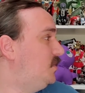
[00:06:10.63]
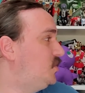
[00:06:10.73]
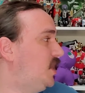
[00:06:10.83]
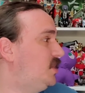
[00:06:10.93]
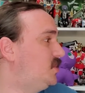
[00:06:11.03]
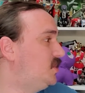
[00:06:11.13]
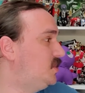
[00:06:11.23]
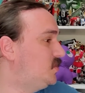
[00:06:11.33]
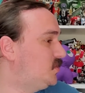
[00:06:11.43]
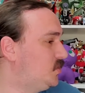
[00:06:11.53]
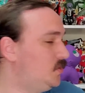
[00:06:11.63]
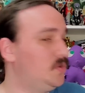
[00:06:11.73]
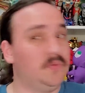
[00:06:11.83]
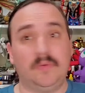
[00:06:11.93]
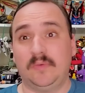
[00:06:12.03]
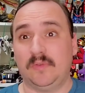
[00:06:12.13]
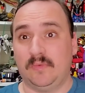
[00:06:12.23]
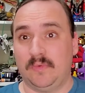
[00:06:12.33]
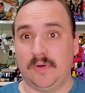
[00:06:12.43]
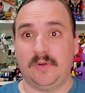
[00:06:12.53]
changes to
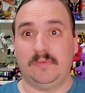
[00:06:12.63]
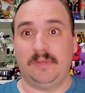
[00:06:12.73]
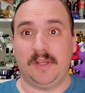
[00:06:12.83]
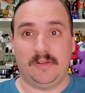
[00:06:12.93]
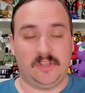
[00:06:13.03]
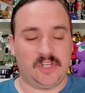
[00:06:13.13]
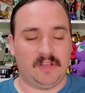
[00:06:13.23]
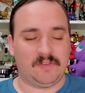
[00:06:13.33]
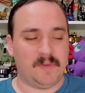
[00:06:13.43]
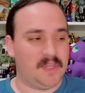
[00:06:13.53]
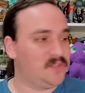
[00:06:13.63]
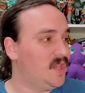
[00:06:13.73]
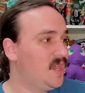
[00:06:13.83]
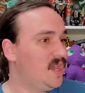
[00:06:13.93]
the room here, the shelf space,